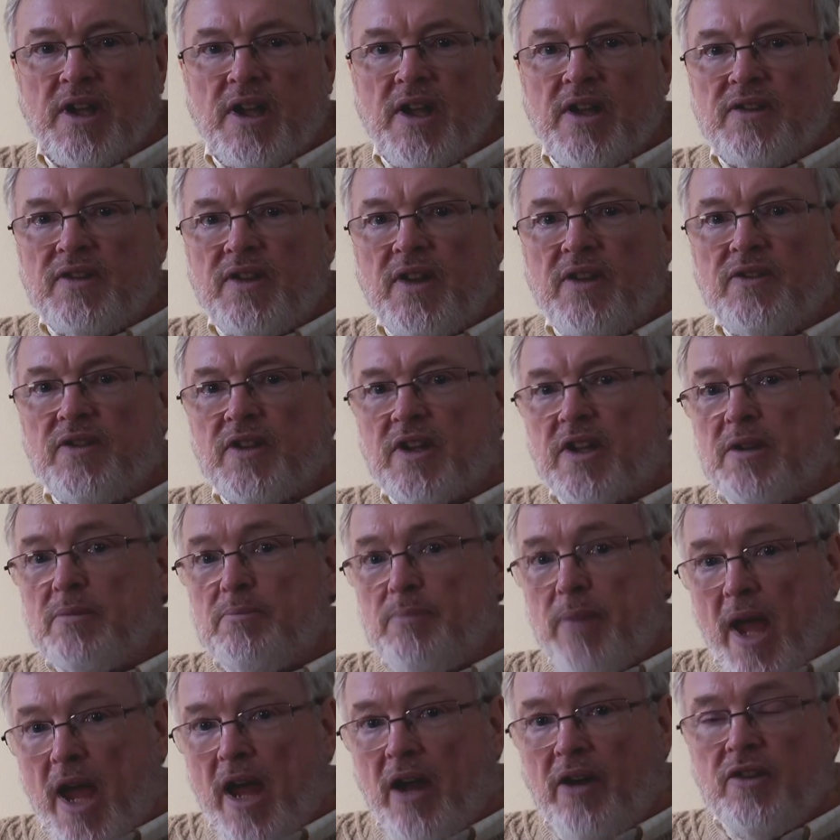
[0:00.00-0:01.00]
then the
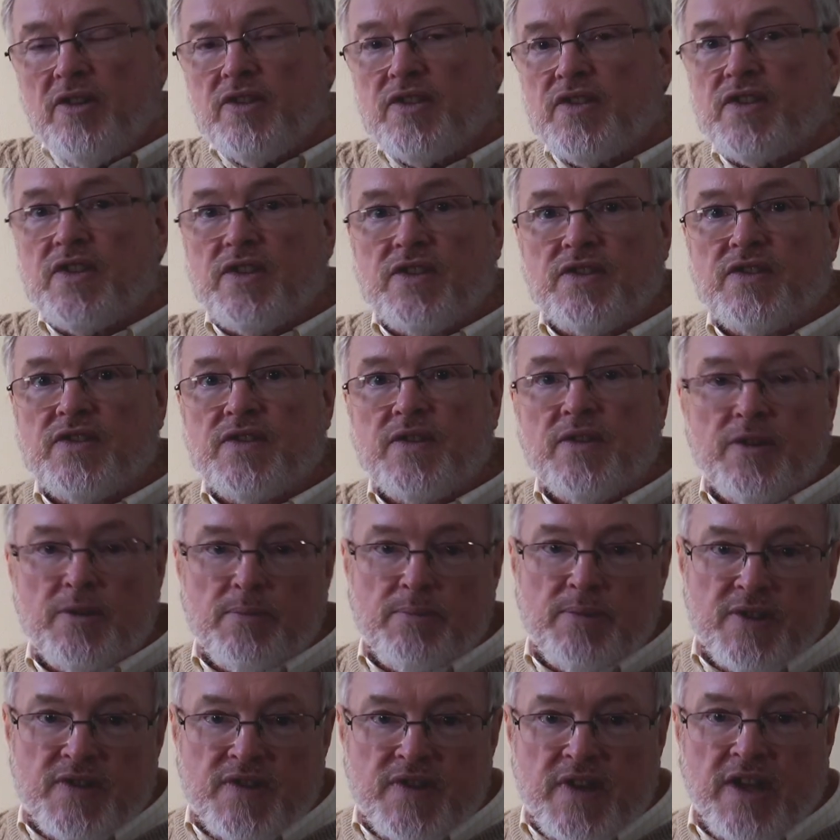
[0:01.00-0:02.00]
comparisons of the
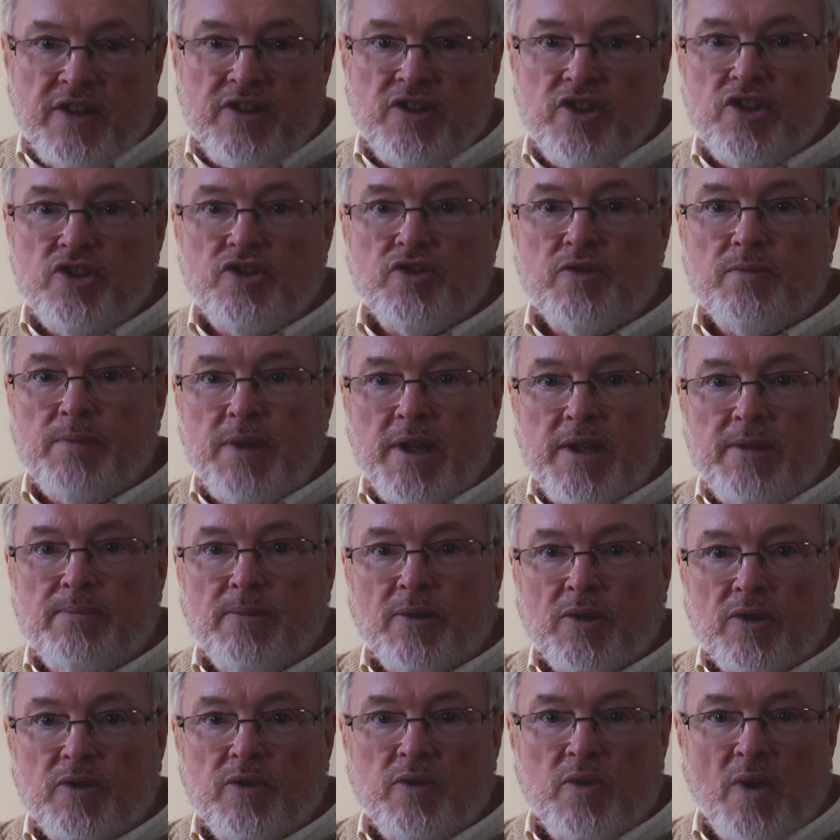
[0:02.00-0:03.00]
percentage of
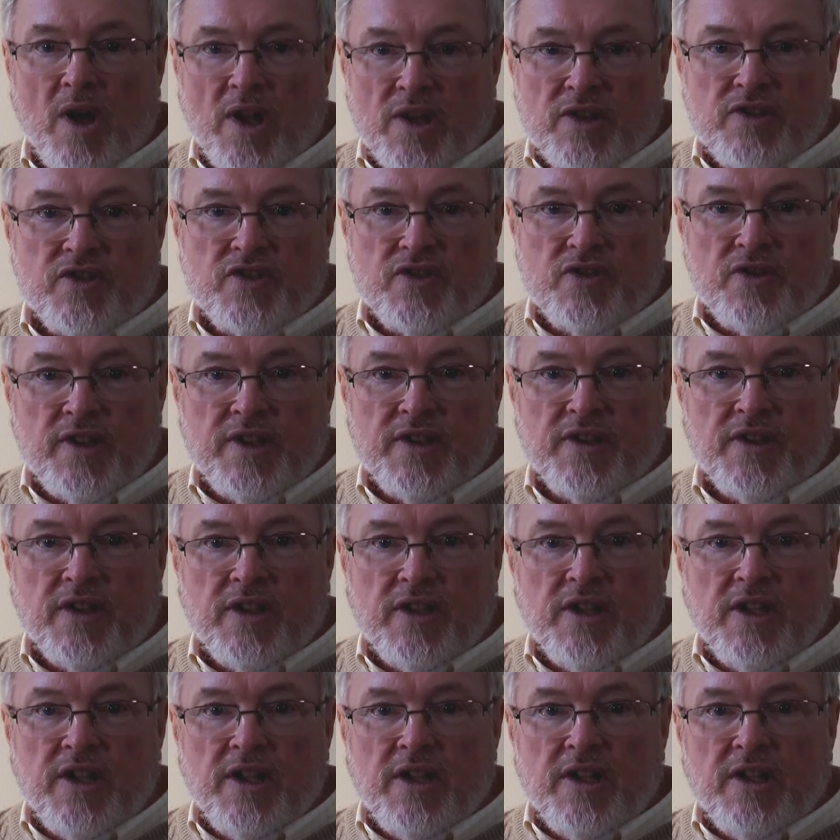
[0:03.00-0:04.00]
people who answer it
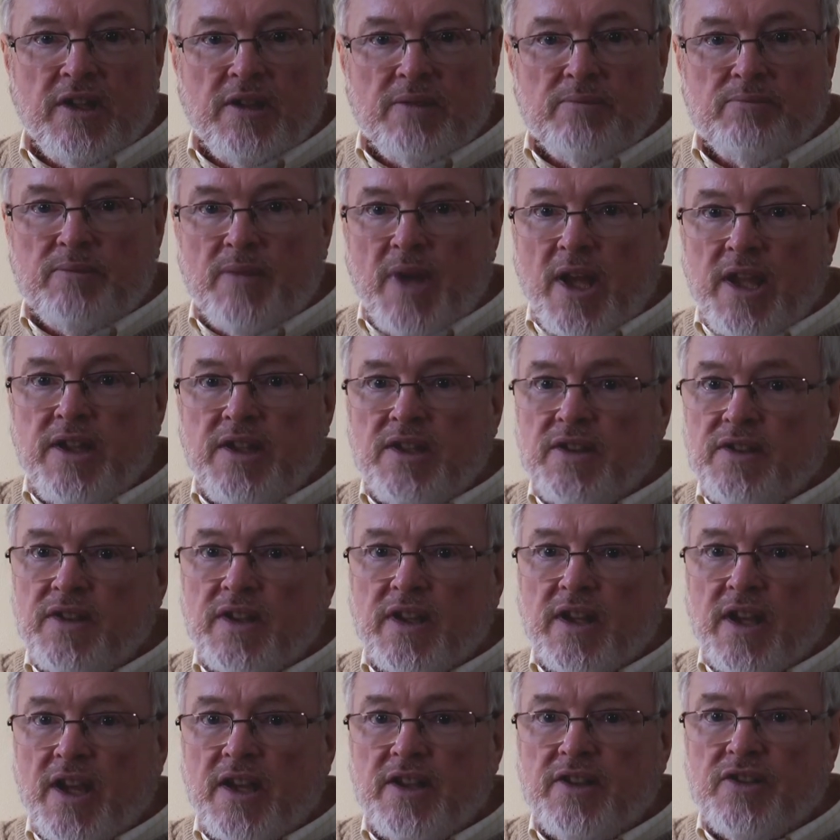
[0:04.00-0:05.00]
may
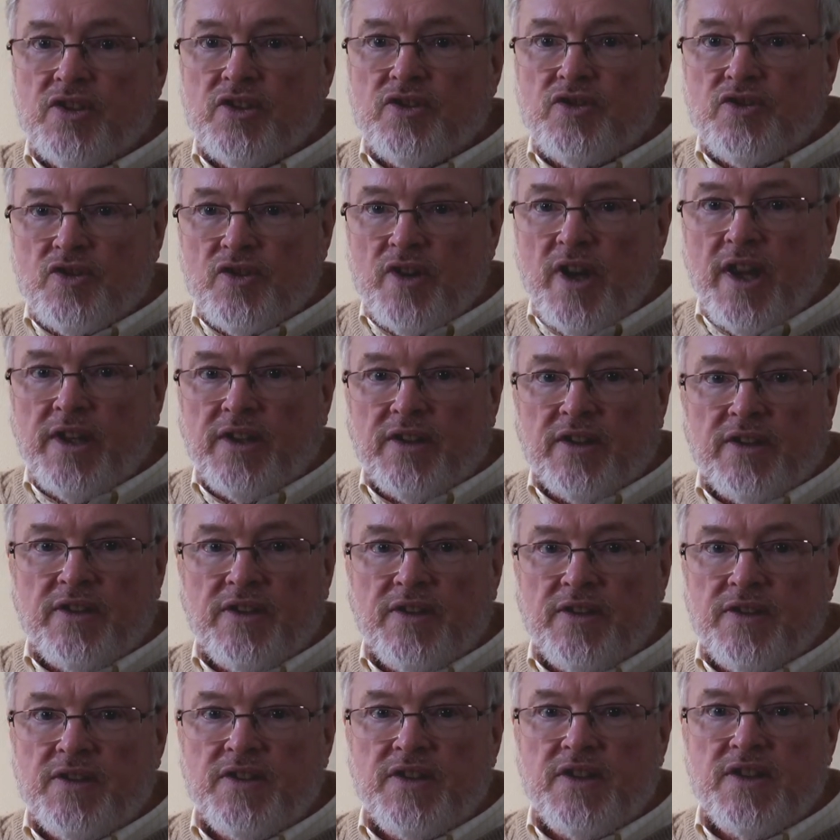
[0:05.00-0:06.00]
indicate a trend
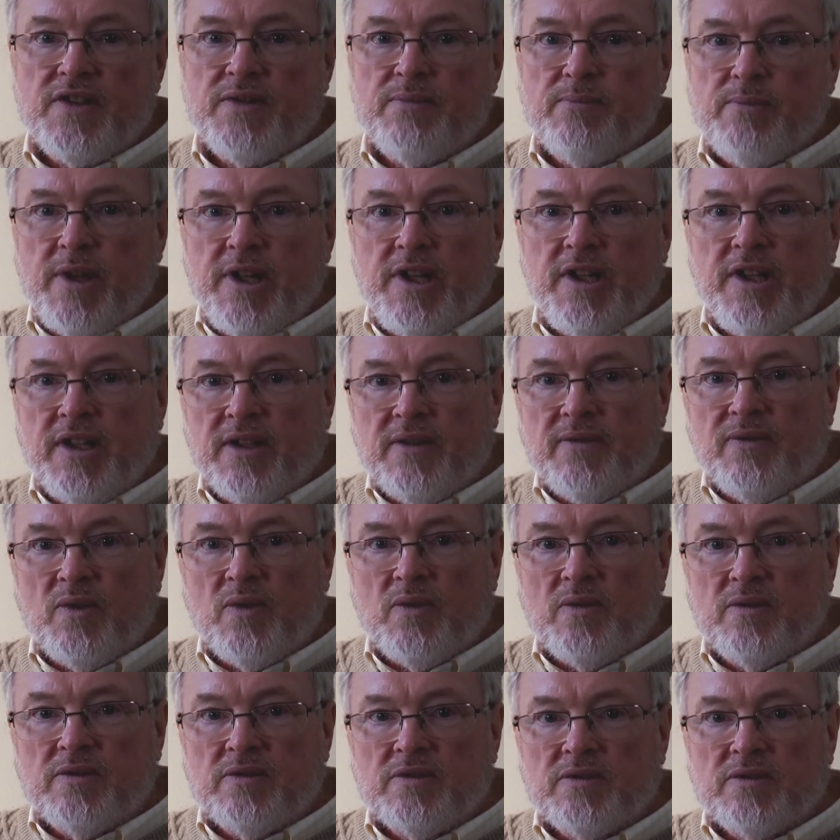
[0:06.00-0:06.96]
that is meaningful.